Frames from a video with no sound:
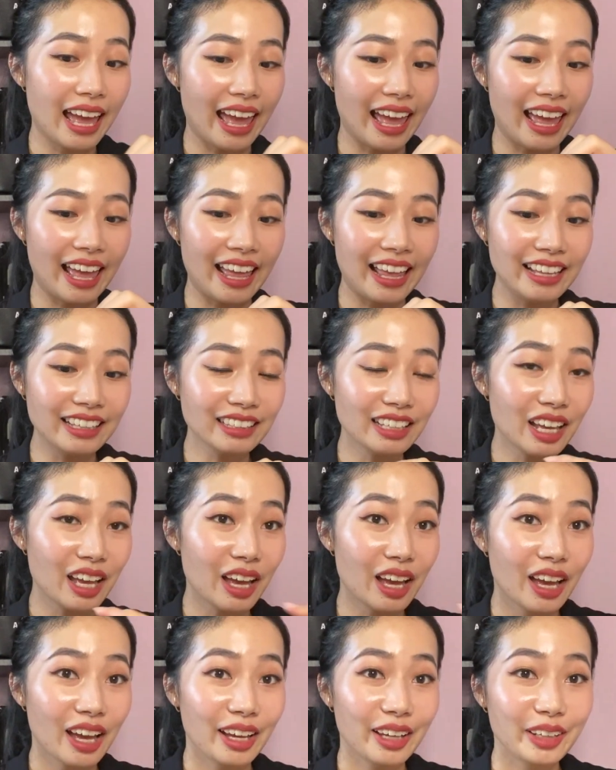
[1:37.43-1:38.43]
and
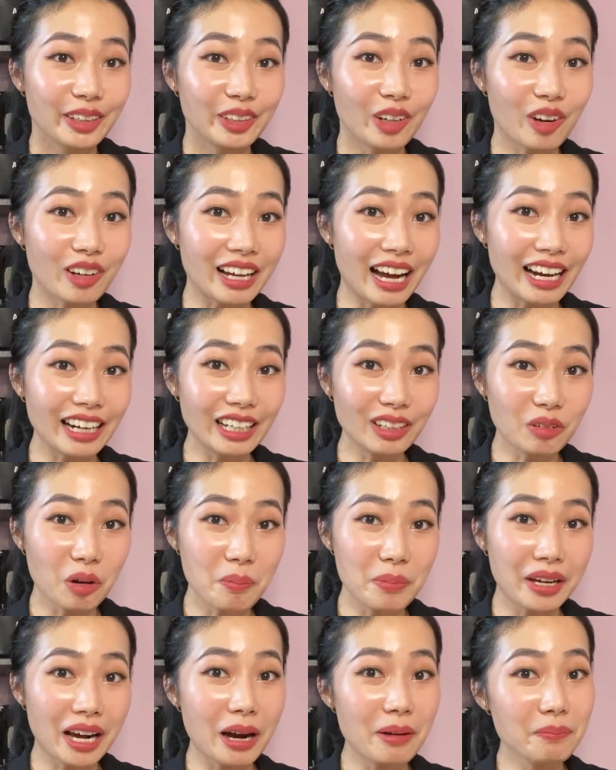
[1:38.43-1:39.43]
your garlic will
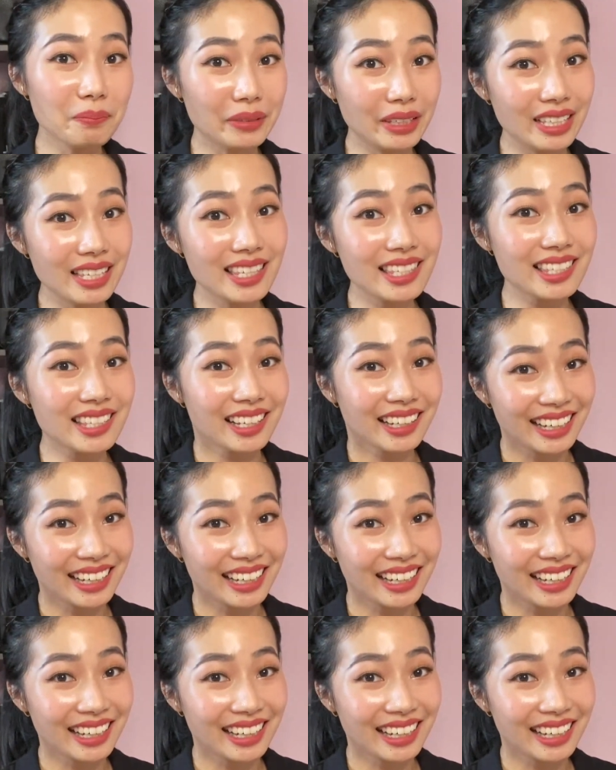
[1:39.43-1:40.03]
become minced